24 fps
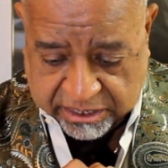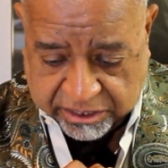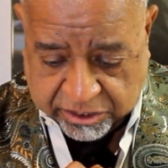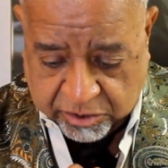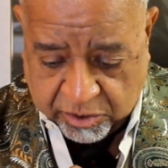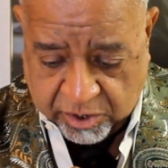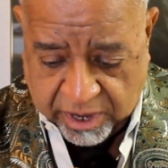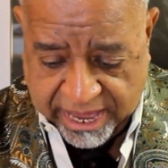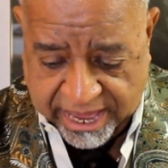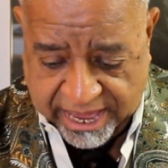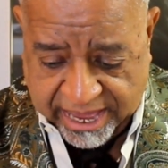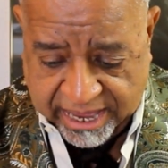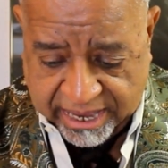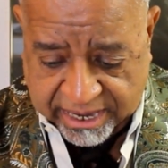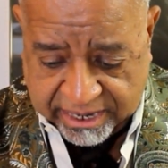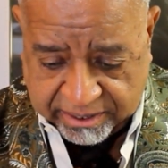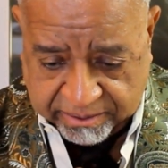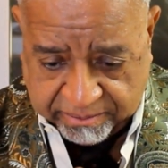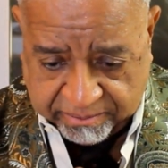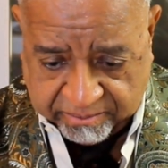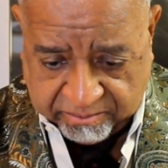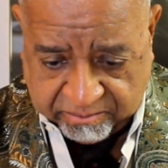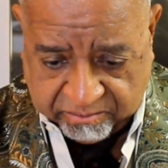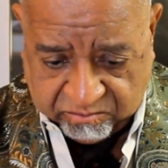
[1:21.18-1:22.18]
You
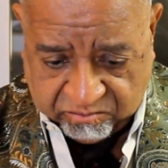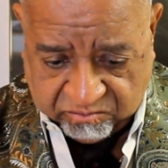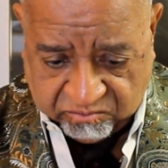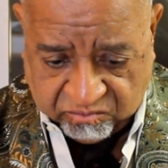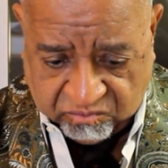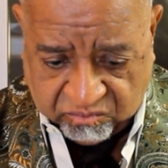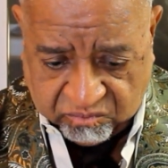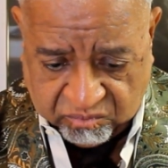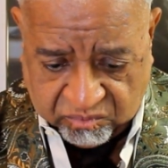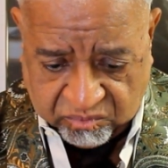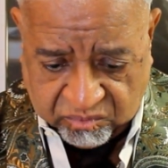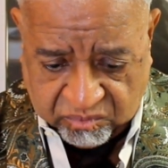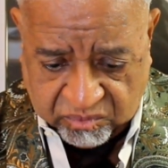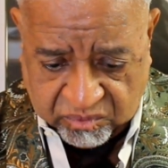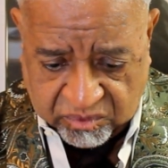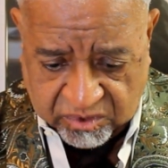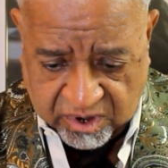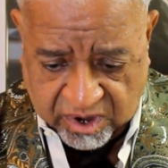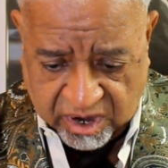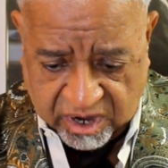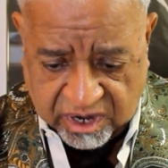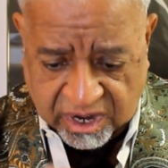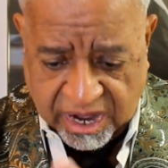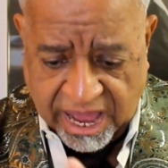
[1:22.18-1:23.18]
had
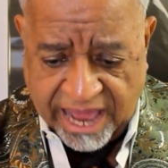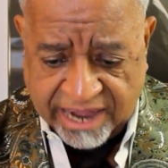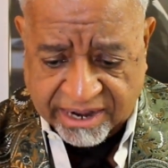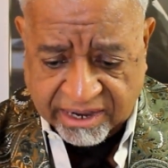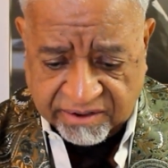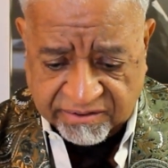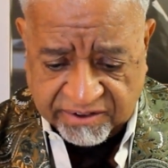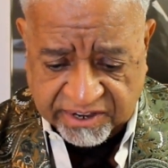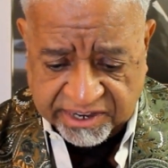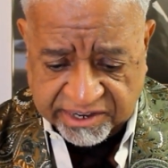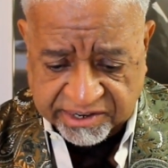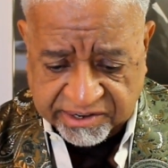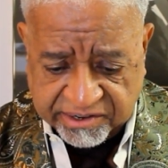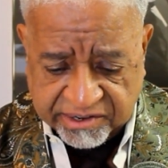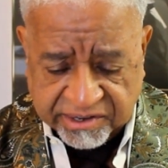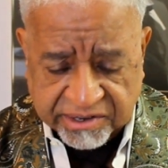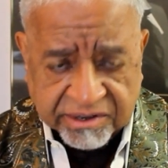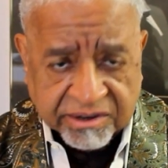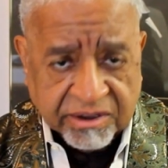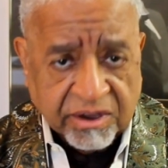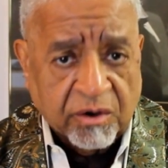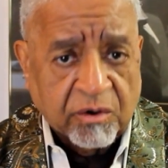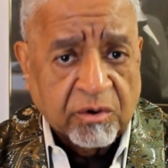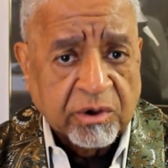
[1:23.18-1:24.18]
a lot of us
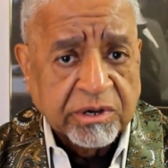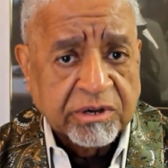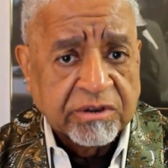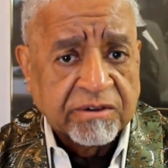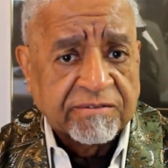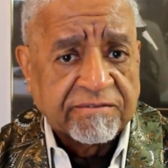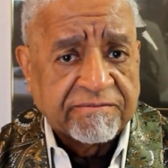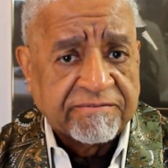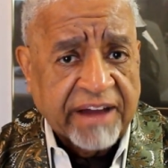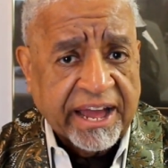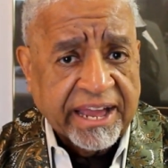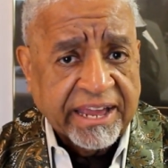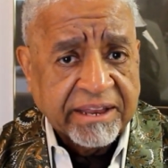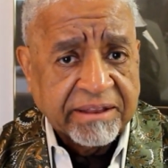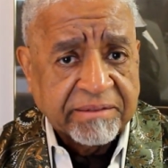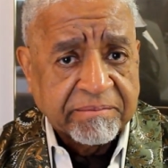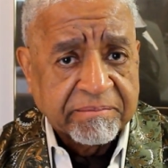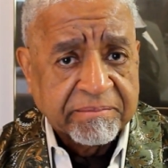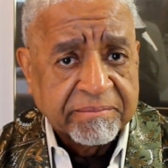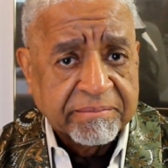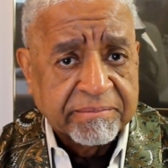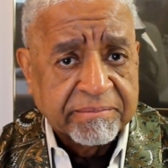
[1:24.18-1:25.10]
going to fight.